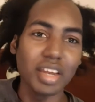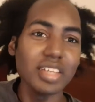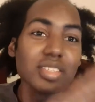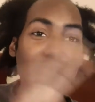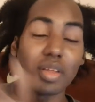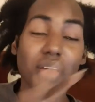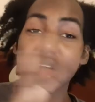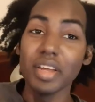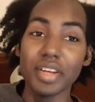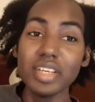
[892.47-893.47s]
And this
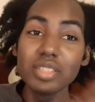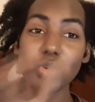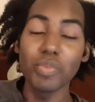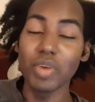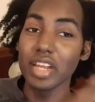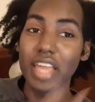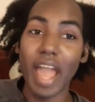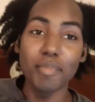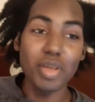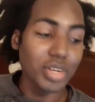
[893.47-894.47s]
is what really
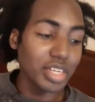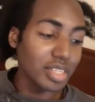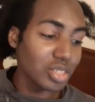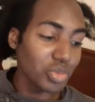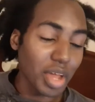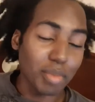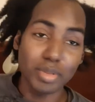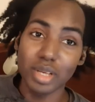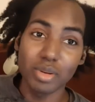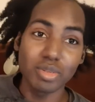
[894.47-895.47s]
got me with these two
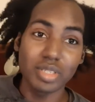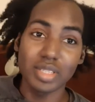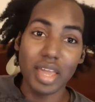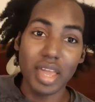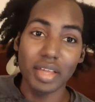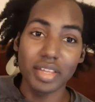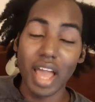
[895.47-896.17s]
episodes is the hell.